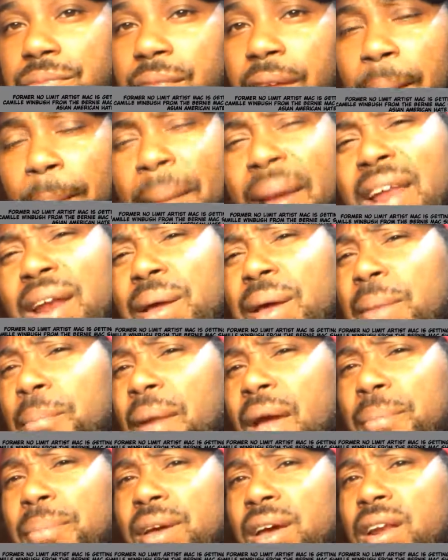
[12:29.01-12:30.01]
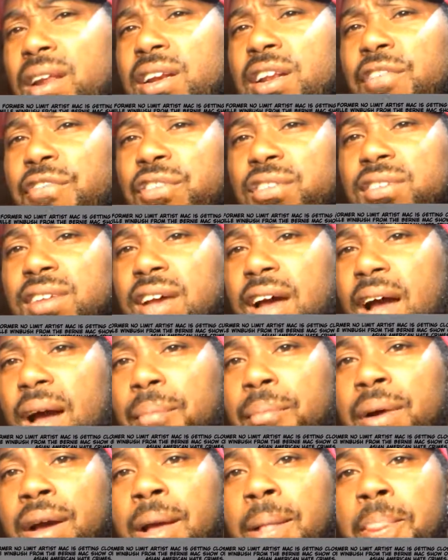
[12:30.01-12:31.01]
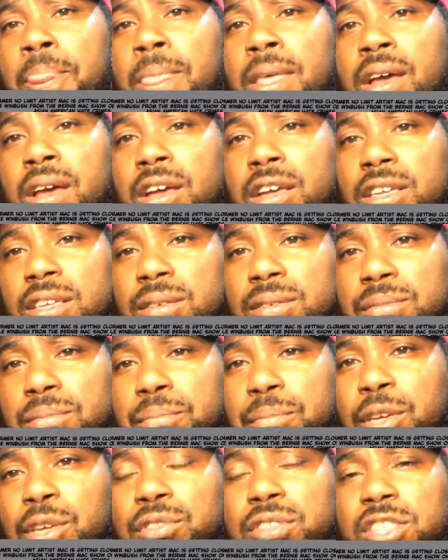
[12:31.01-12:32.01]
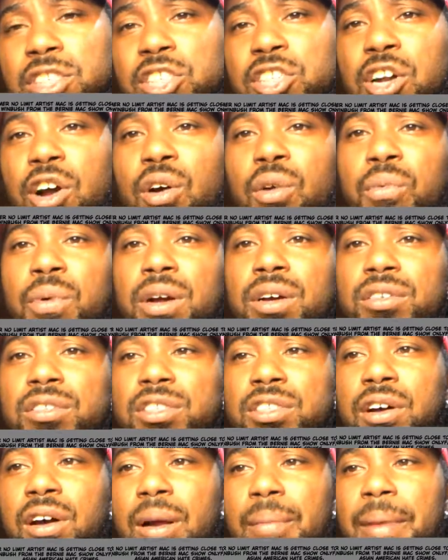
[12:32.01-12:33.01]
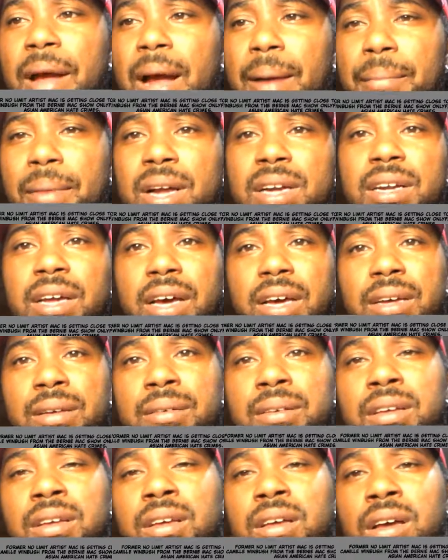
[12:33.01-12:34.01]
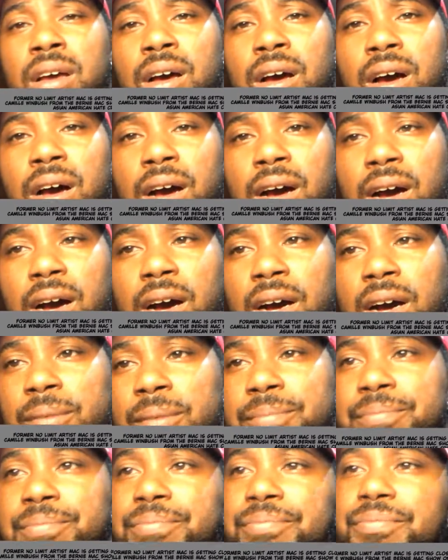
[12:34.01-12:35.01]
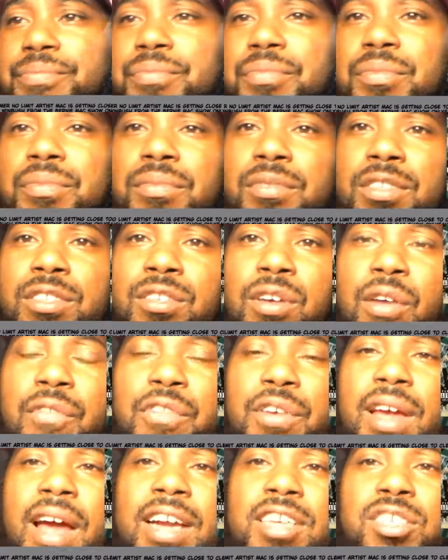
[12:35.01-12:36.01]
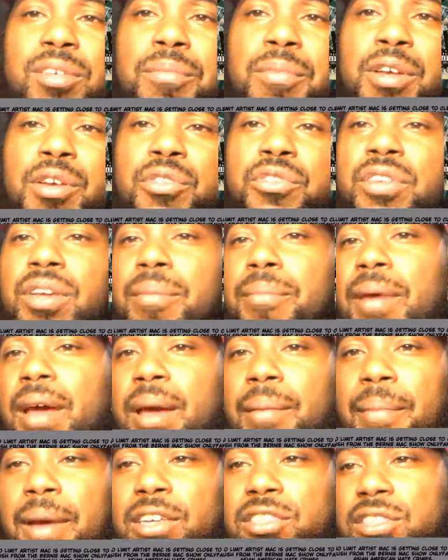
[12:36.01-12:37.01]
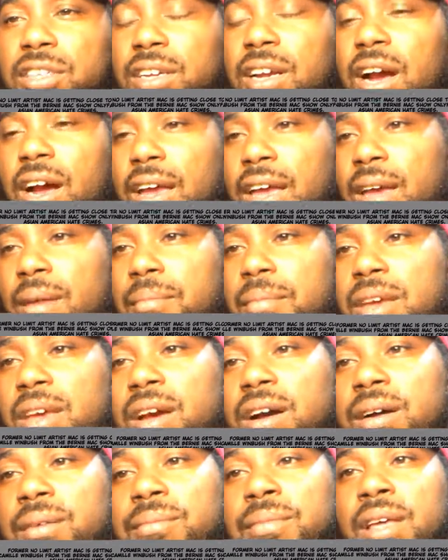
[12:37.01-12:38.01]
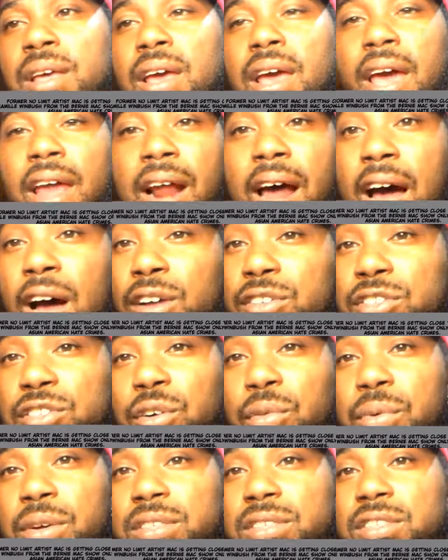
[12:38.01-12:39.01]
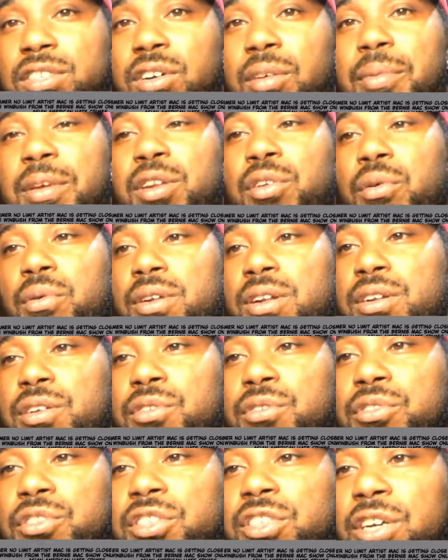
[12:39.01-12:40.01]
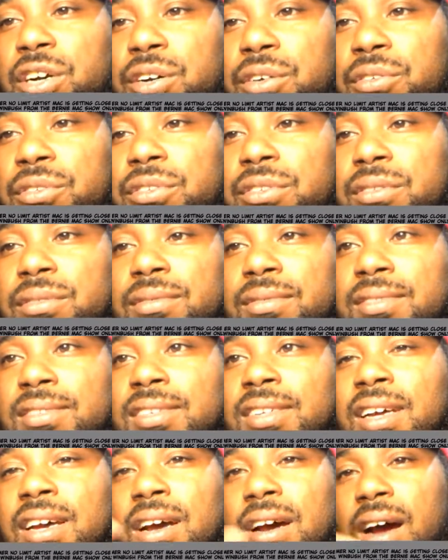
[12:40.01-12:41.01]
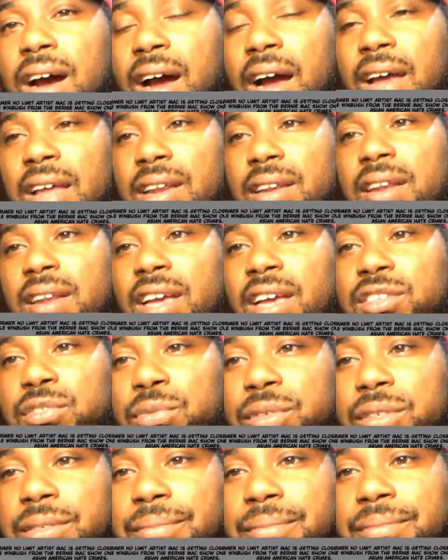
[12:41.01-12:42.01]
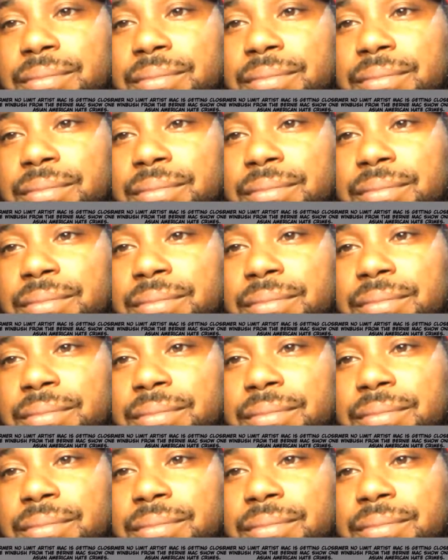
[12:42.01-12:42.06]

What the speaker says: It may be at a different time, but music show will start back Monday. Um, so if you got your music, man, make sure y'all hit me up. And also, we'll still be doing the news shows. All right, next one.